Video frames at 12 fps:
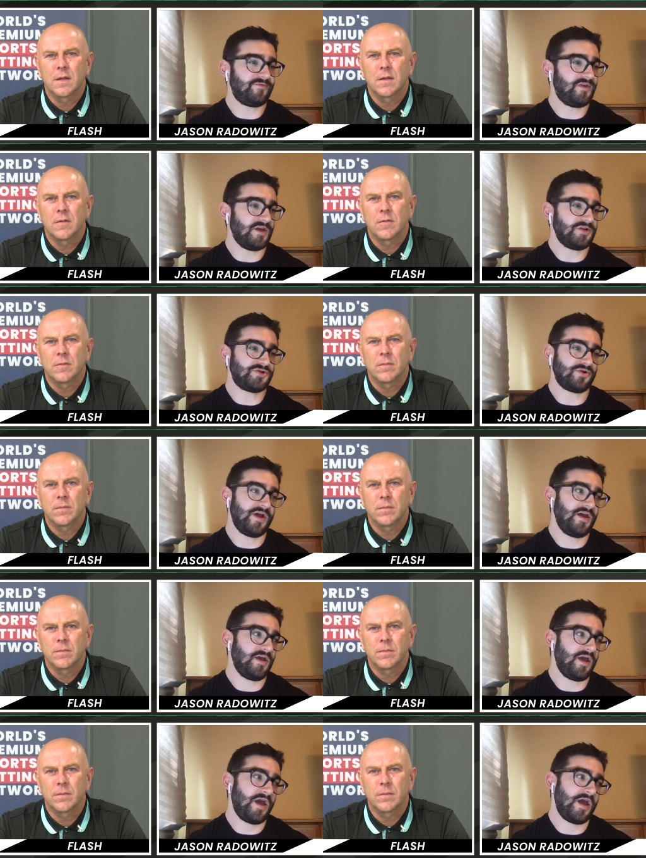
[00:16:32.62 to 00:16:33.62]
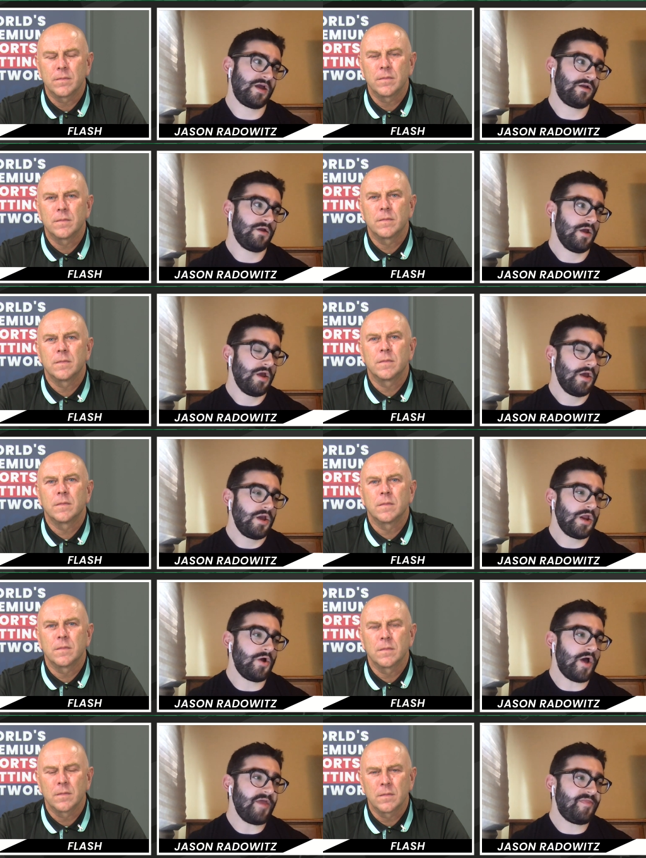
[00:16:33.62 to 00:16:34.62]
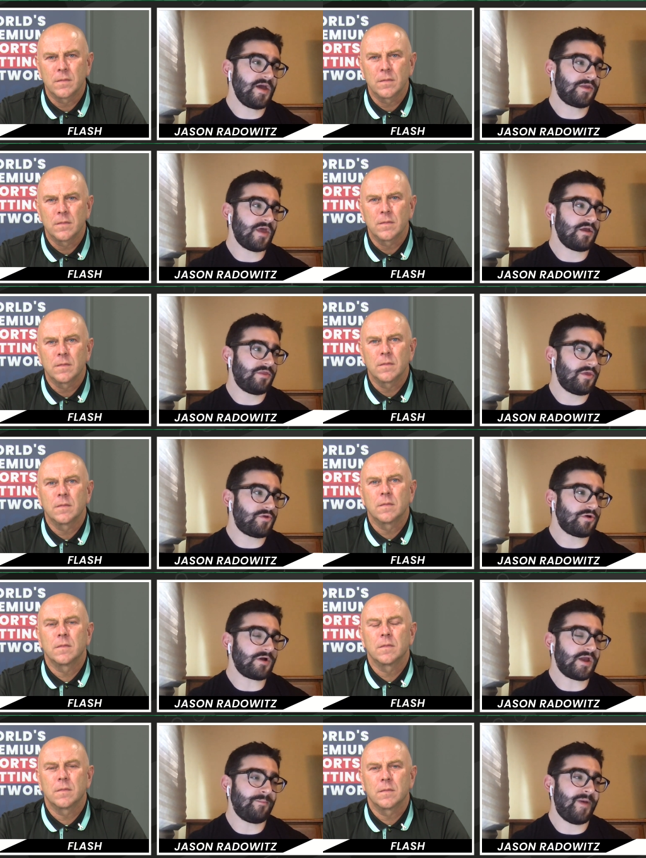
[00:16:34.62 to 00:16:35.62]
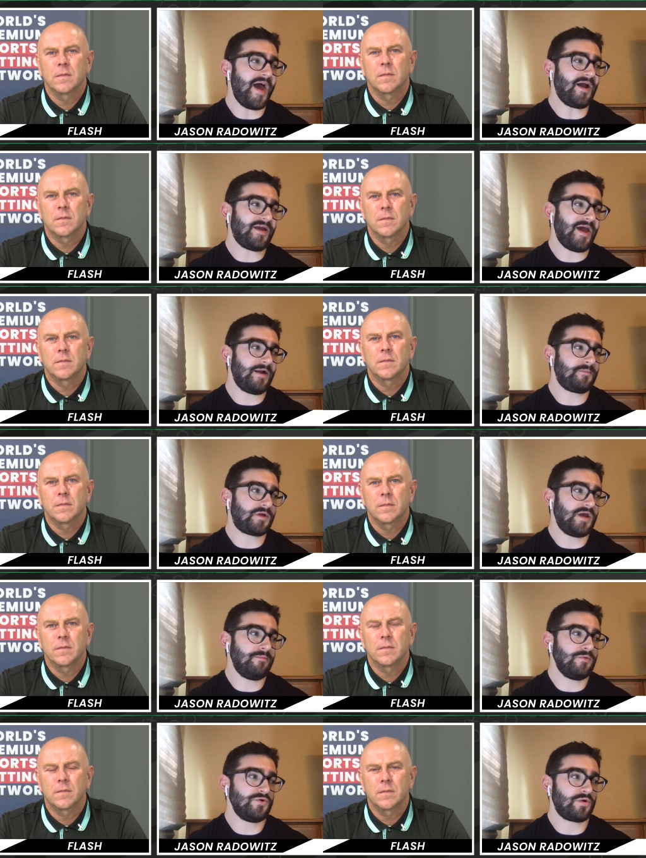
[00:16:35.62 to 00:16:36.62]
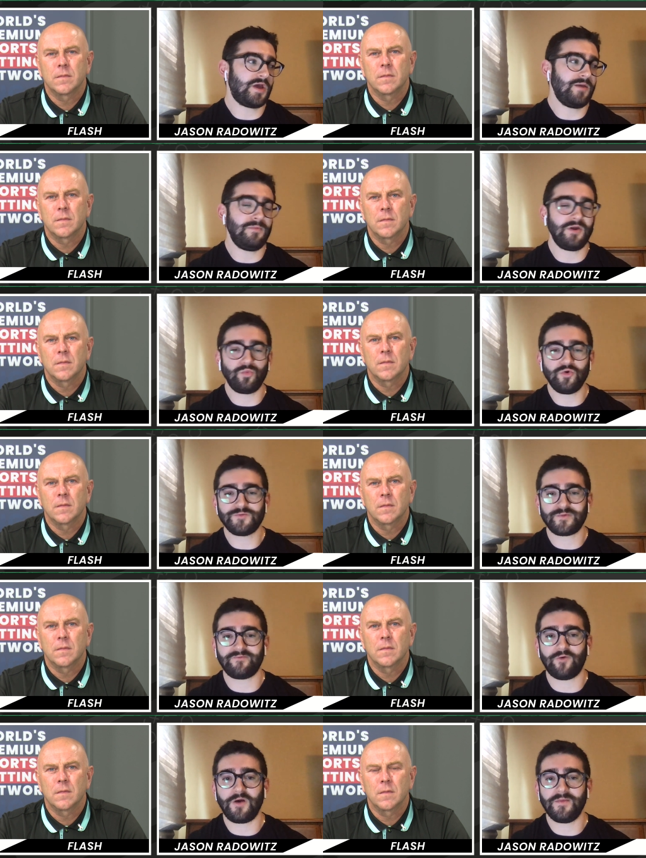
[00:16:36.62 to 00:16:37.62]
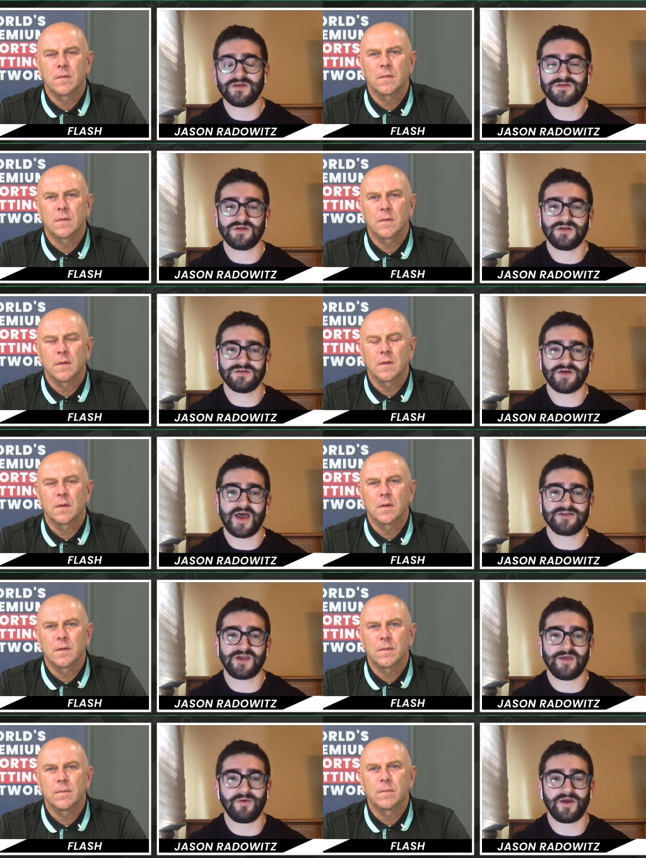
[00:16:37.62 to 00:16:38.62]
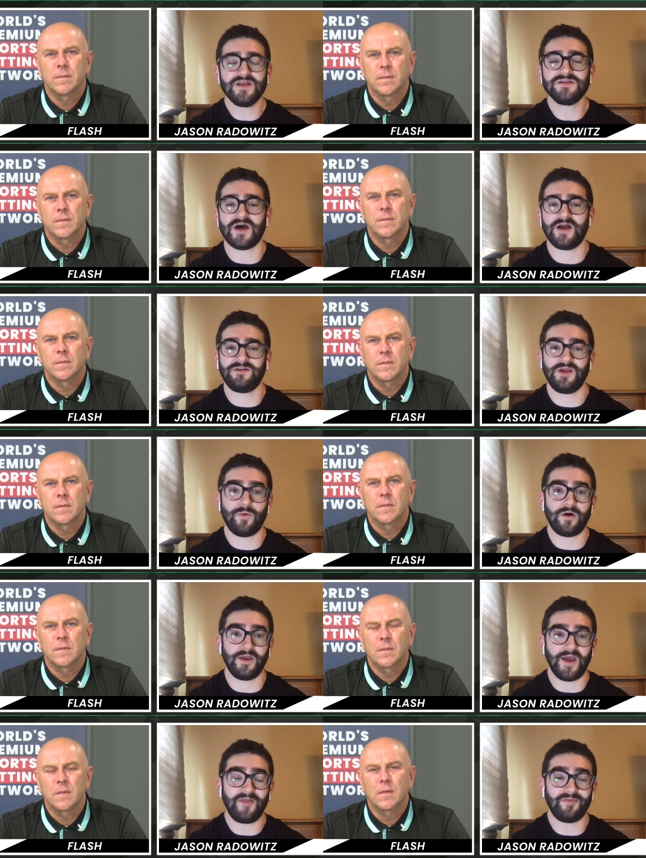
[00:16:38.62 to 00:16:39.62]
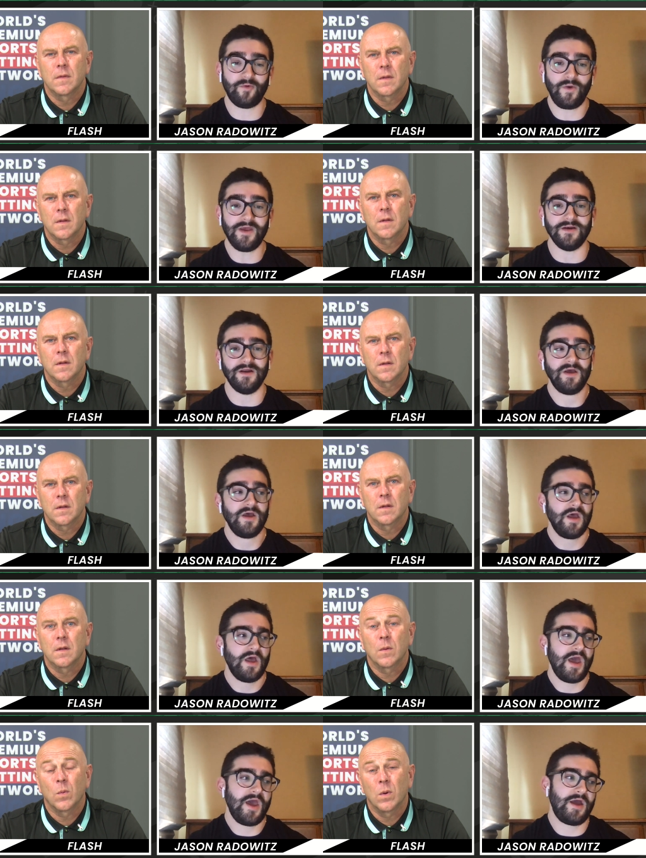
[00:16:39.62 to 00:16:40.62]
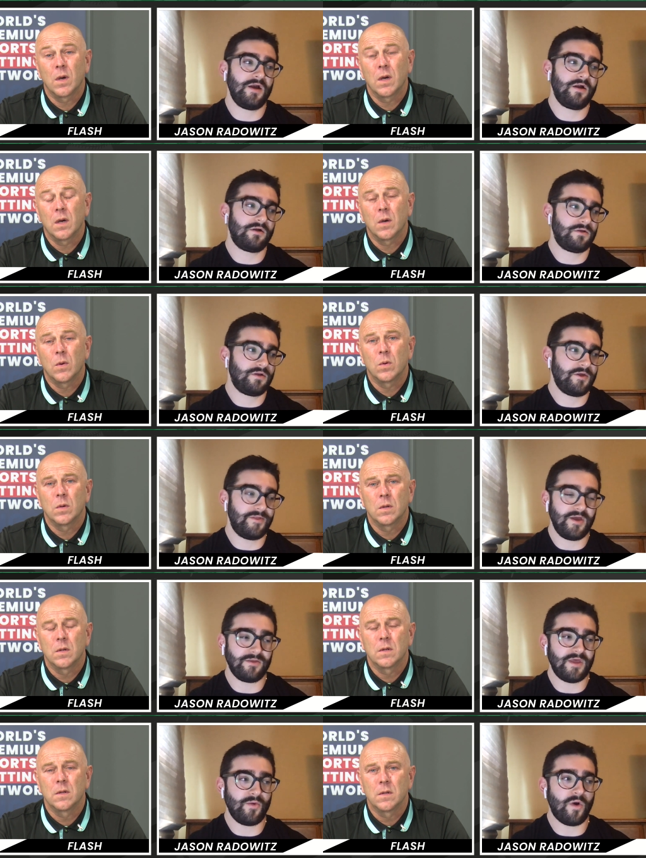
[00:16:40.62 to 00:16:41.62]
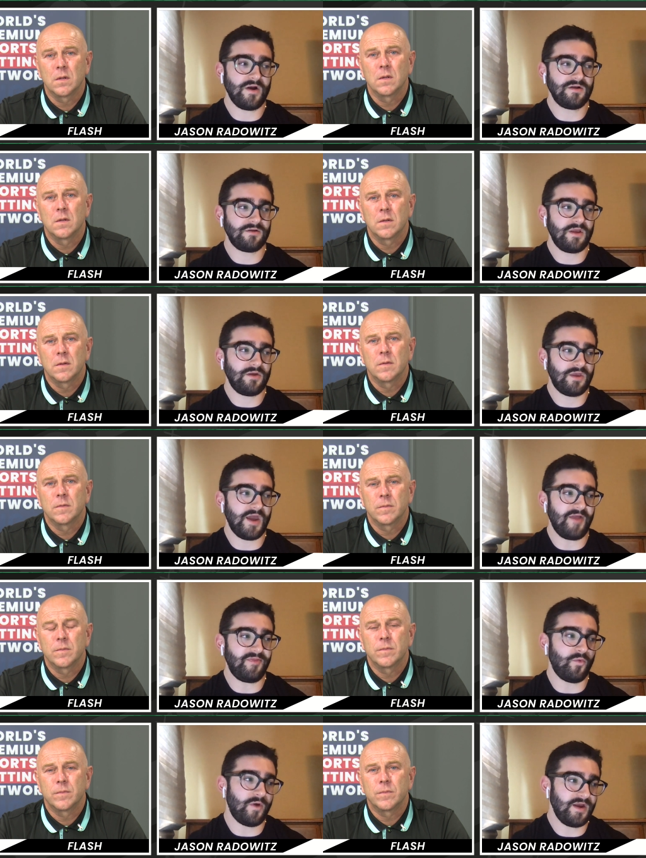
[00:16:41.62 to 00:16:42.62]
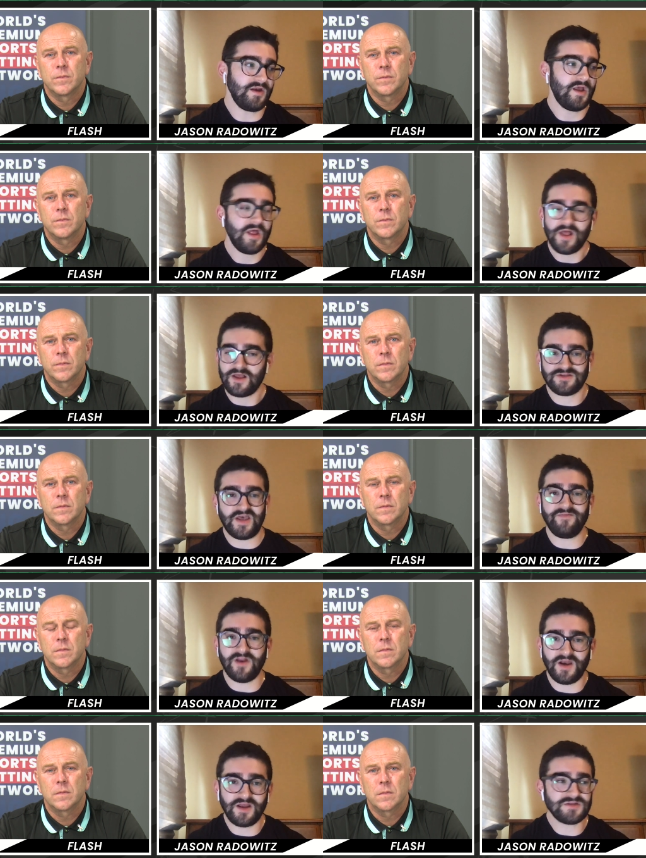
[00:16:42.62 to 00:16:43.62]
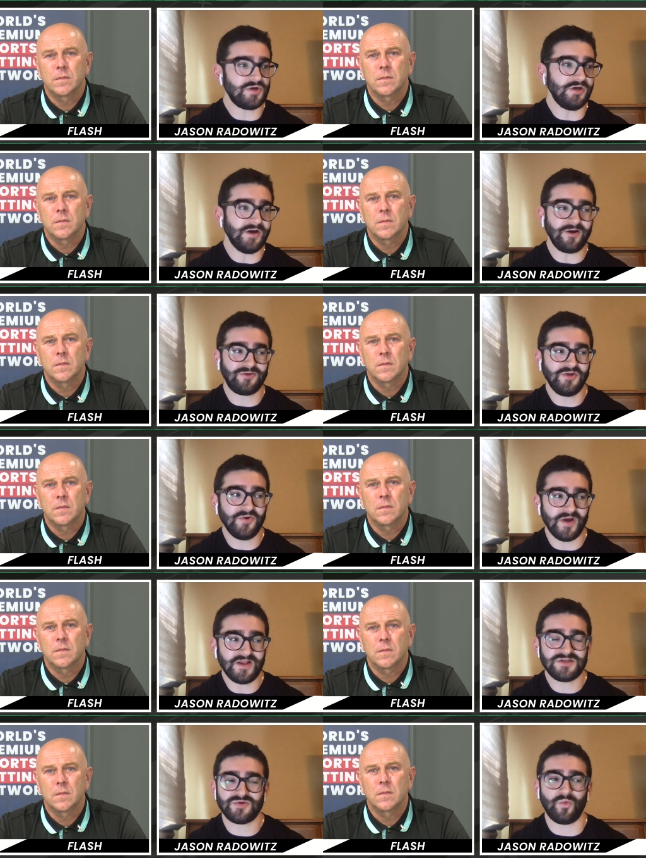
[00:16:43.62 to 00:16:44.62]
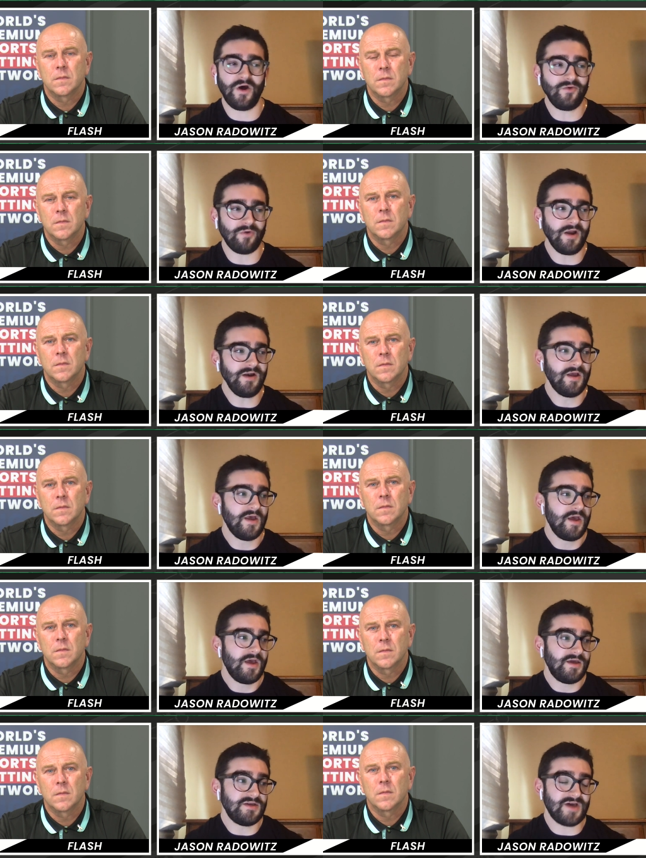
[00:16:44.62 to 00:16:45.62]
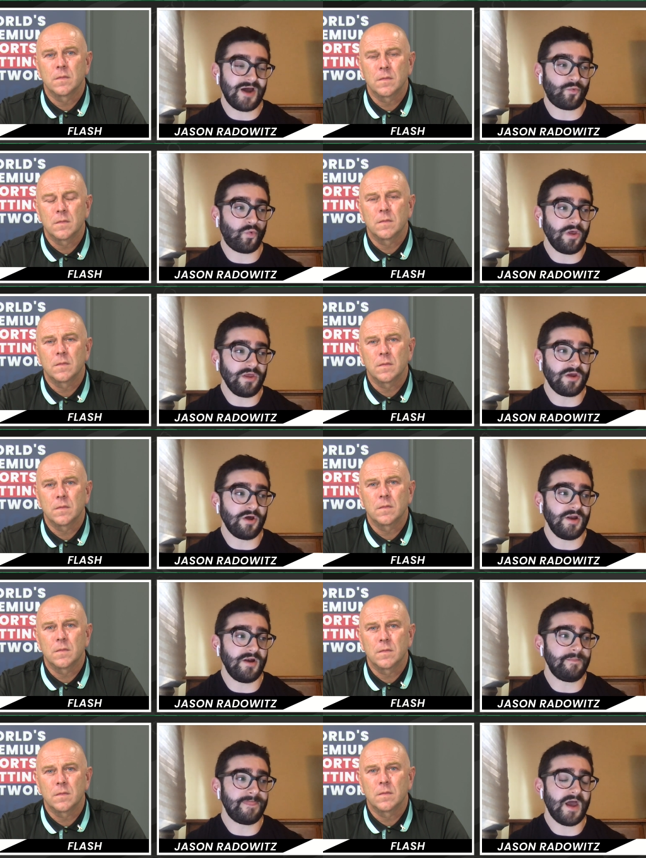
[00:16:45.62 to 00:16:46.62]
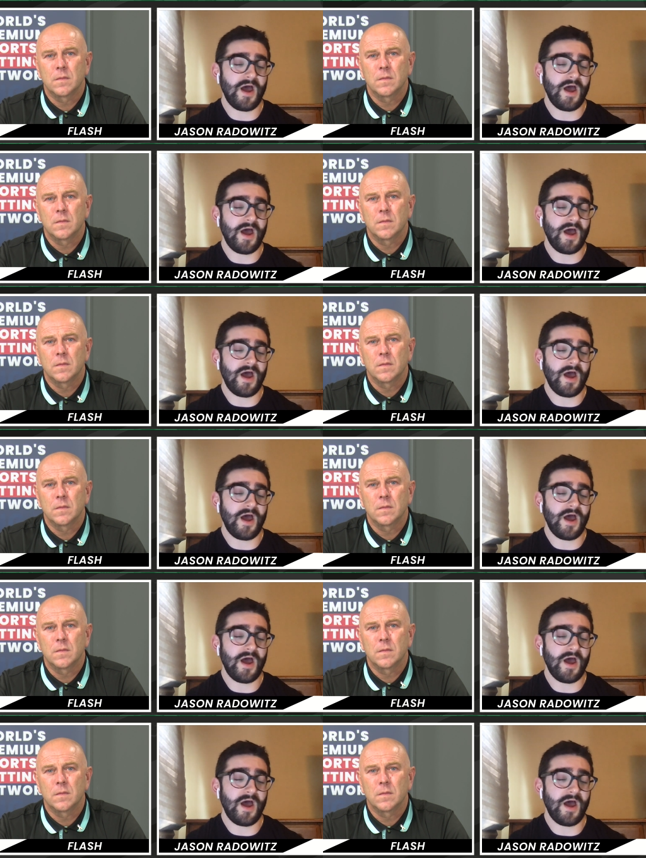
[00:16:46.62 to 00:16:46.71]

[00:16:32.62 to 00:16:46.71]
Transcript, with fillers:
Speaker 1: 15 straight, and I think you're looking back at Kim Min-woo's performance in his last game against Lotte where he got the win. Wow. And they won. He got the win, 7 innings, only allowed 2 hits, 1 run. He's got a really good